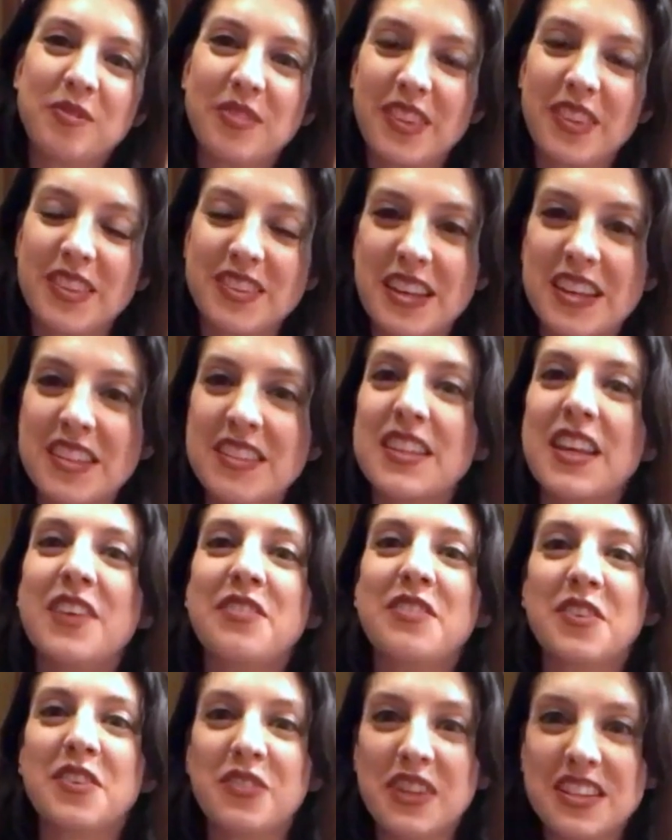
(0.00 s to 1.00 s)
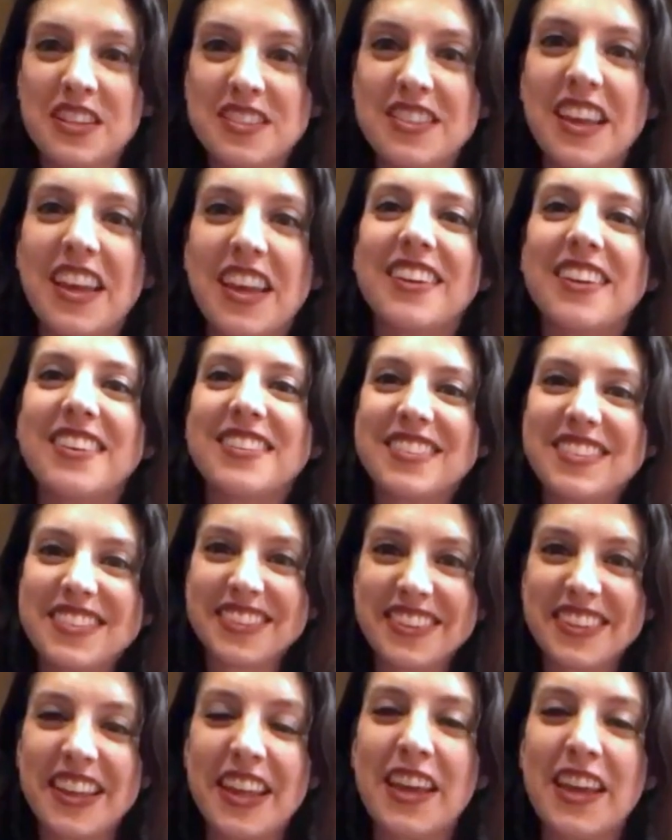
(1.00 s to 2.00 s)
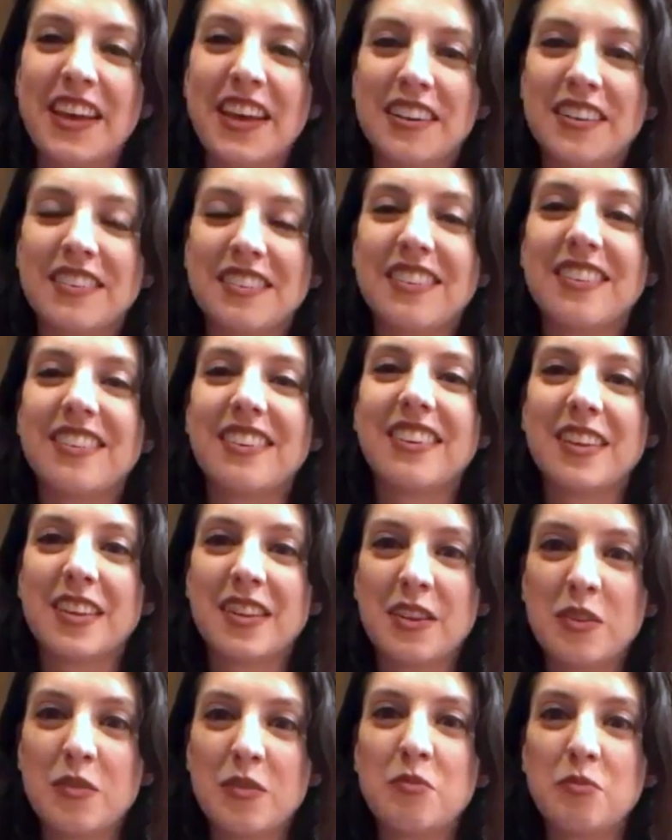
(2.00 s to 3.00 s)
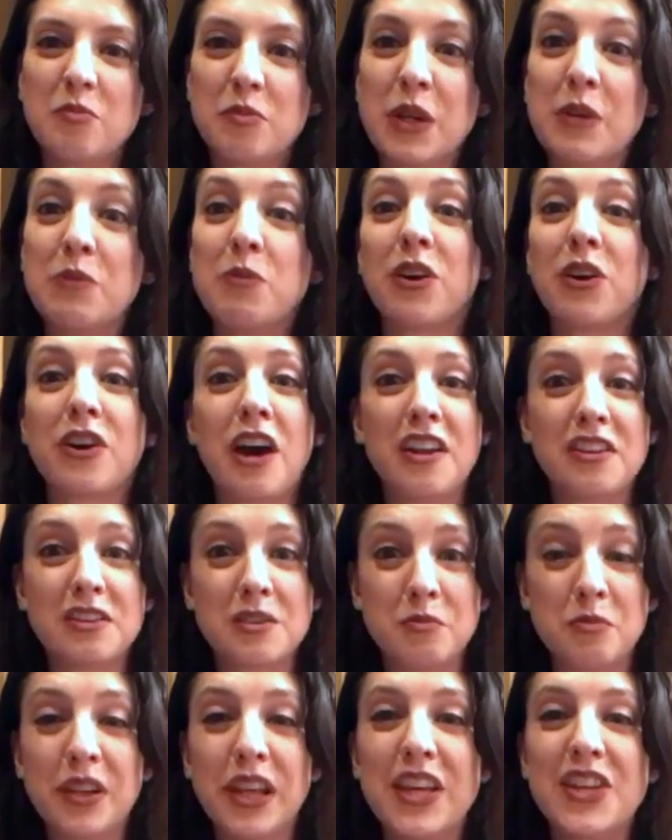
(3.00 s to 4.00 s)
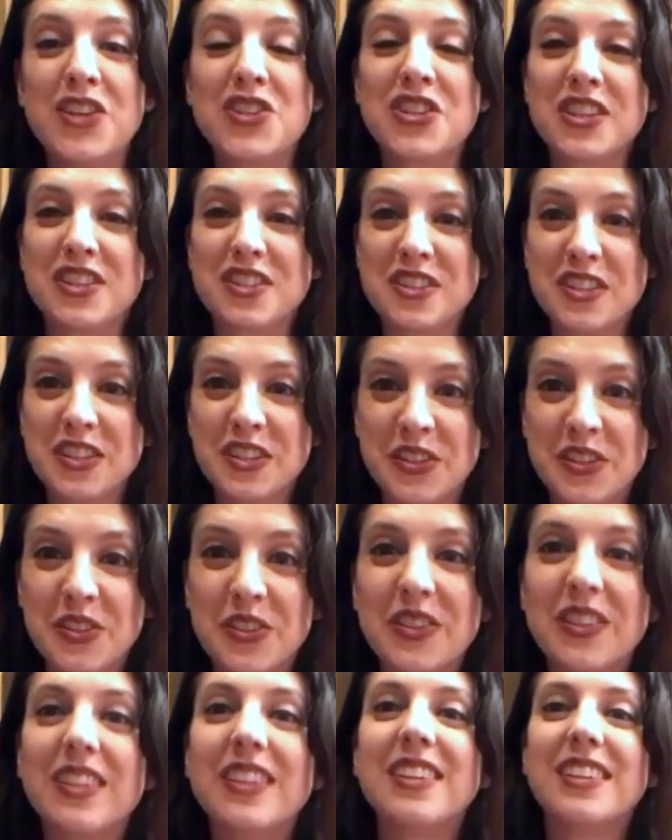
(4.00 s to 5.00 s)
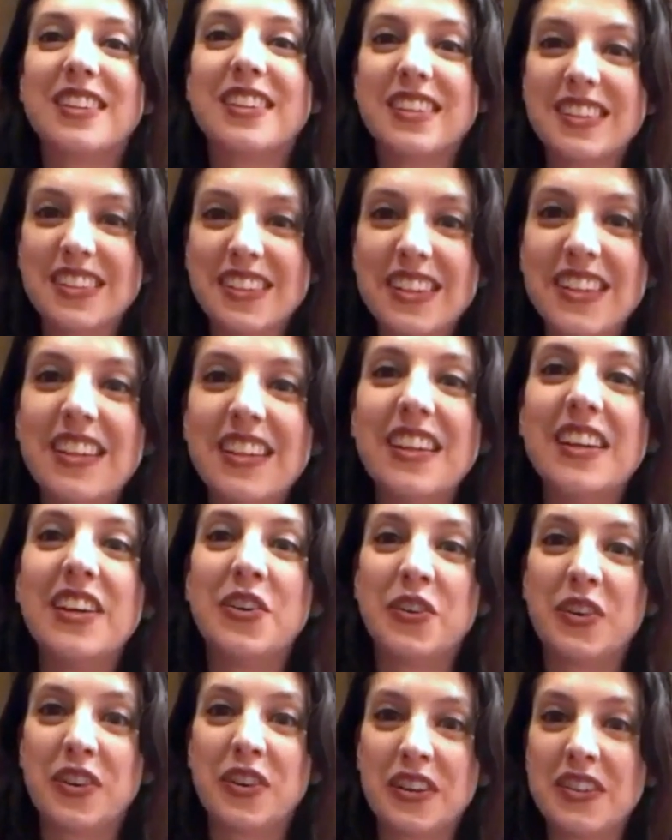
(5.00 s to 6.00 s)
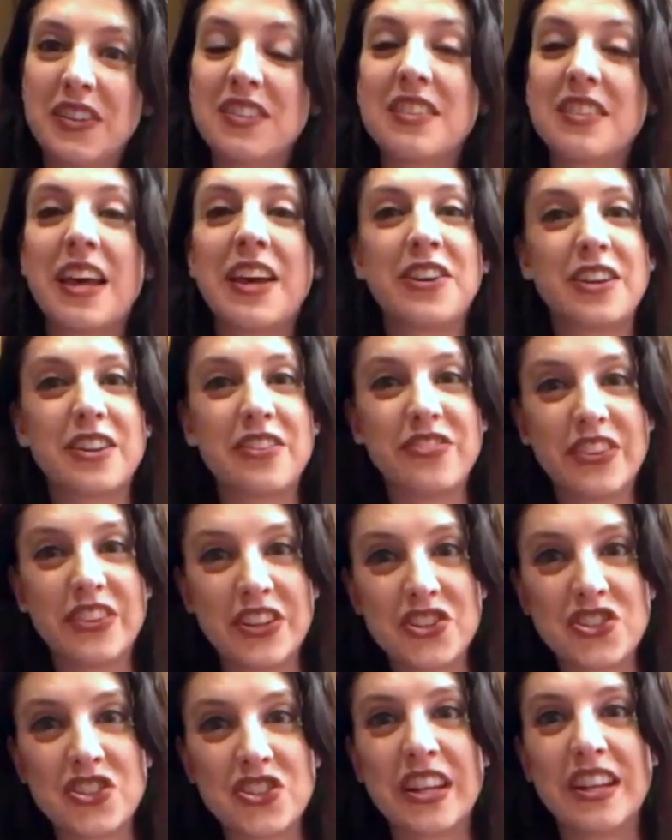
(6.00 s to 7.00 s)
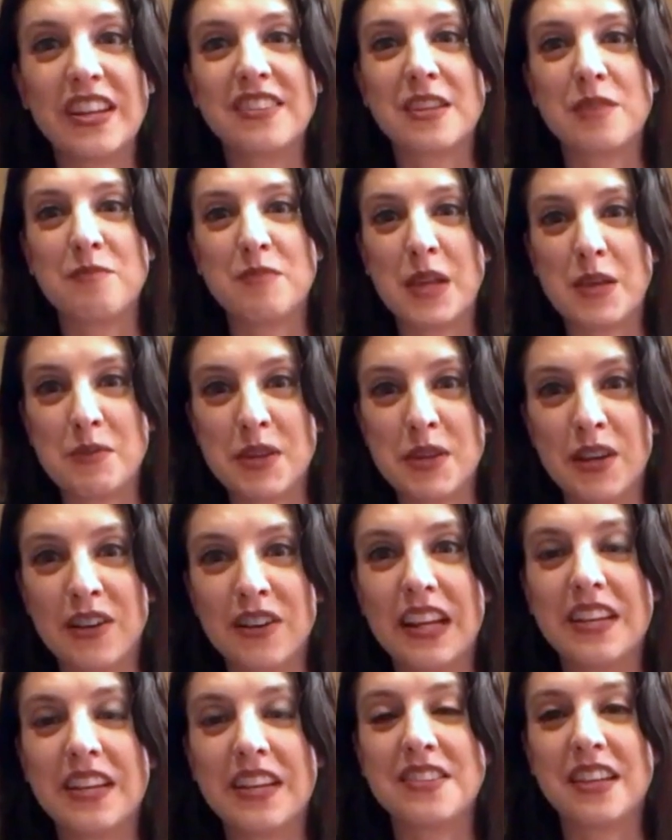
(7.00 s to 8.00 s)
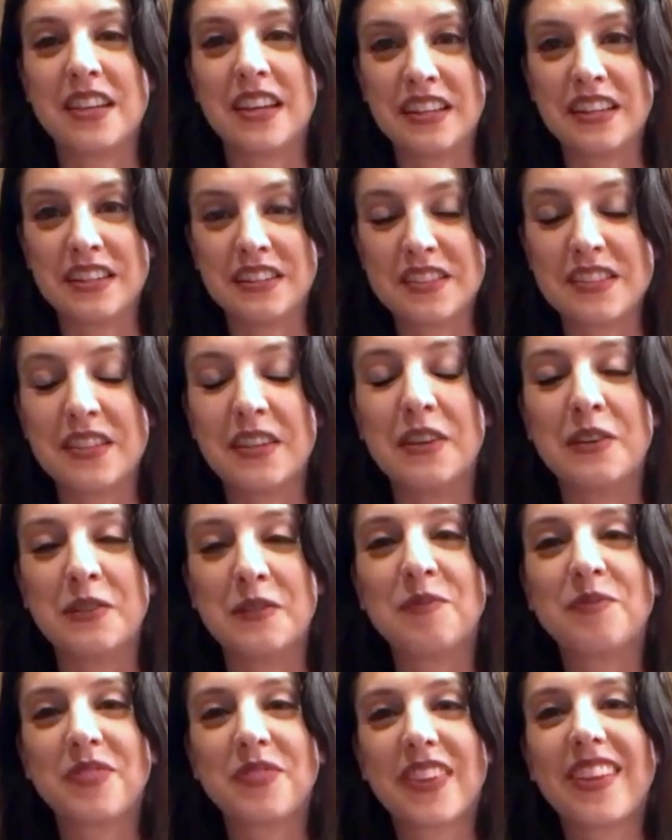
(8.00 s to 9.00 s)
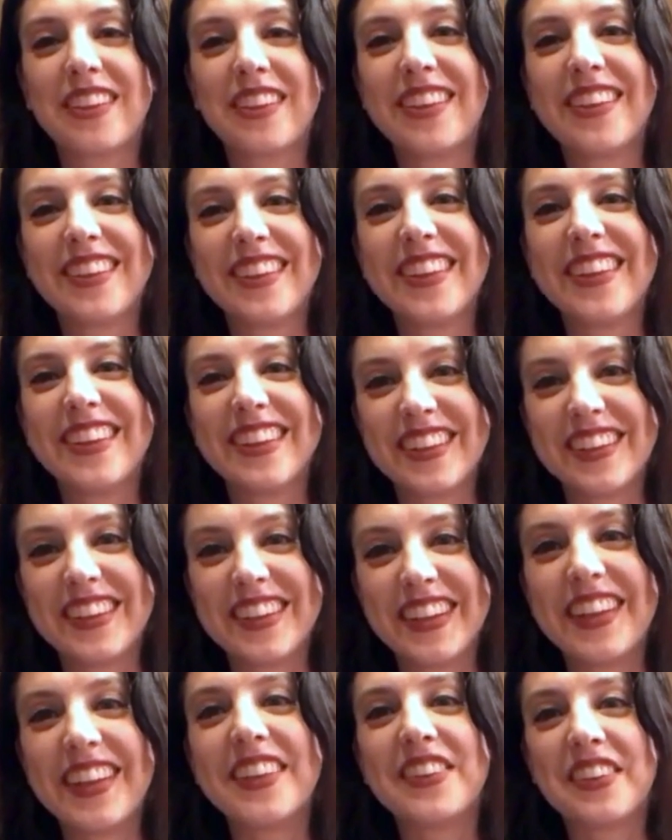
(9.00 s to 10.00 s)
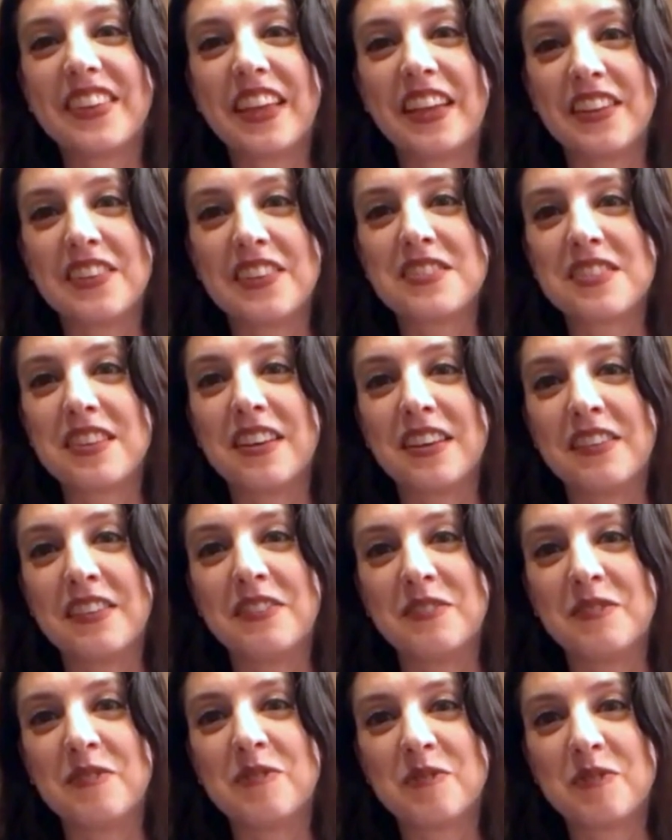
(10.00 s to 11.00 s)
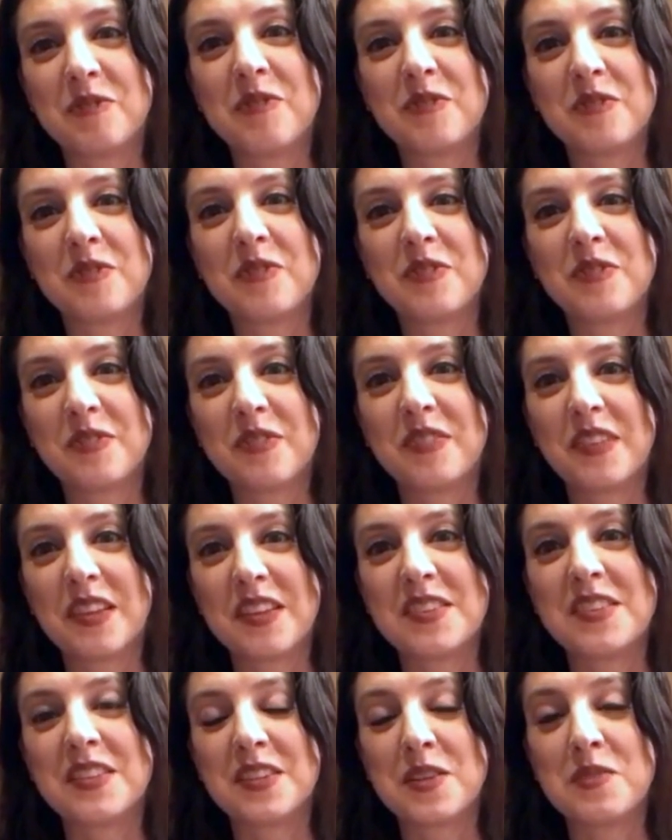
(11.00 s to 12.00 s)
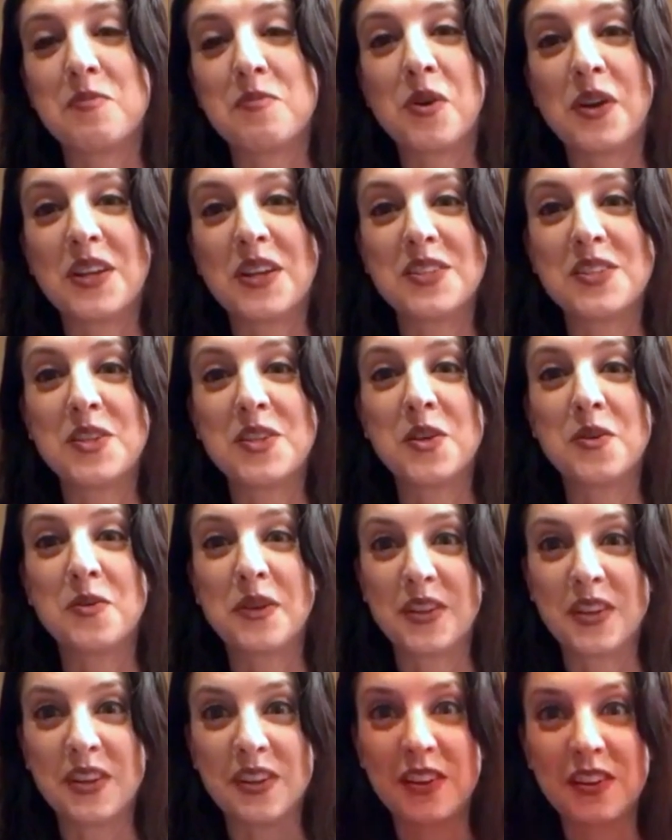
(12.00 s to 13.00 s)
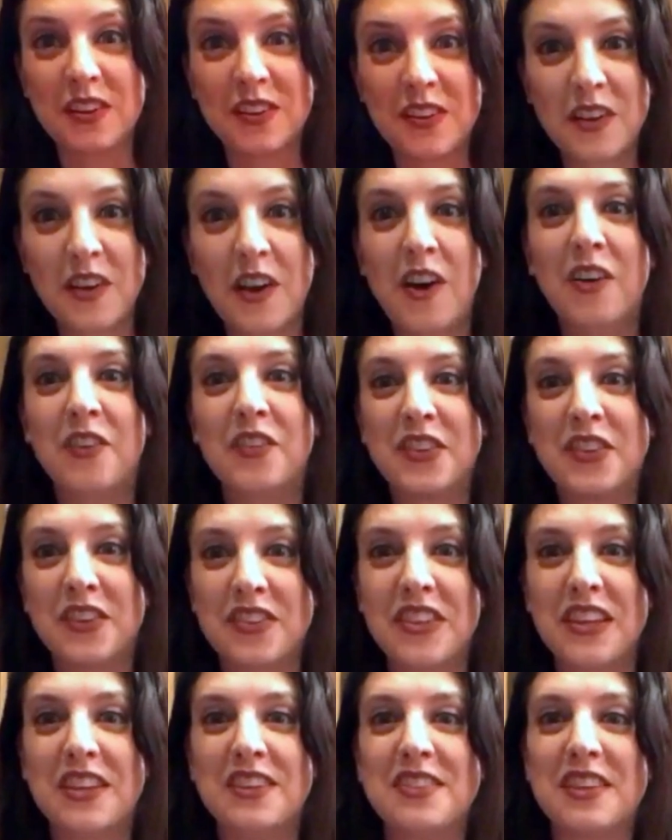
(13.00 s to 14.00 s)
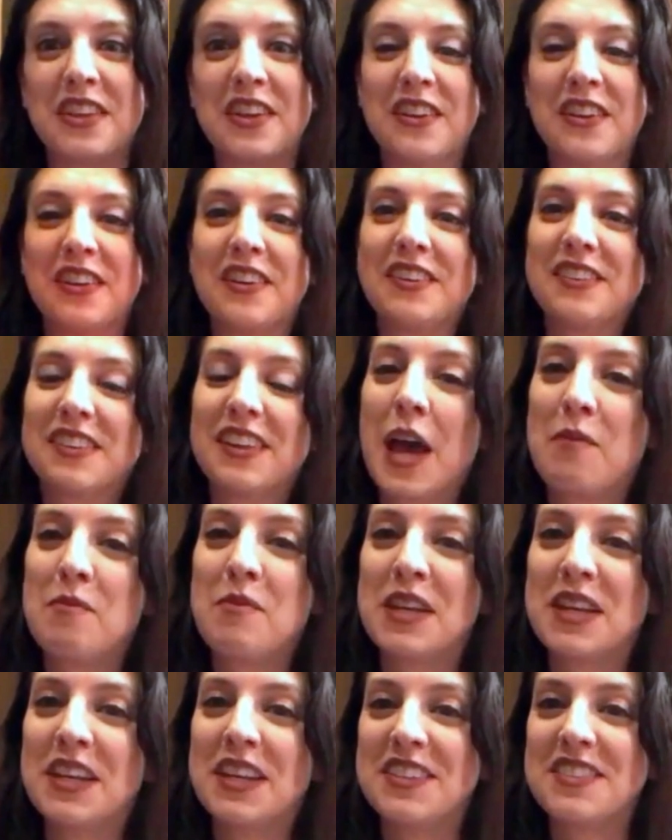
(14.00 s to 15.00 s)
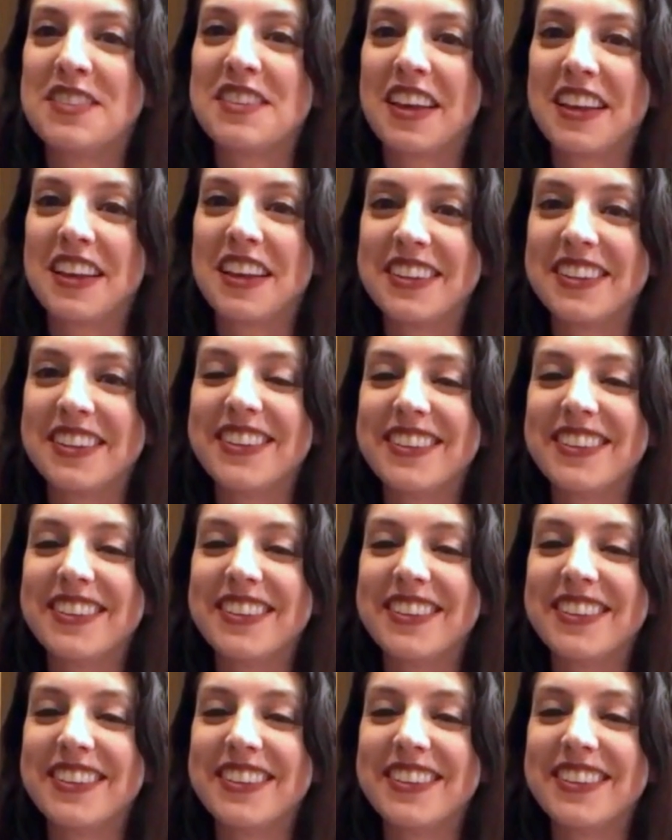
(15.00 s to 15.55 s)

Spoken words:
this idea of a reset can bring more contemplation too, or a desire to finish things that maybe aren't yet done. So that's a good point too, about all the things that are happening inside.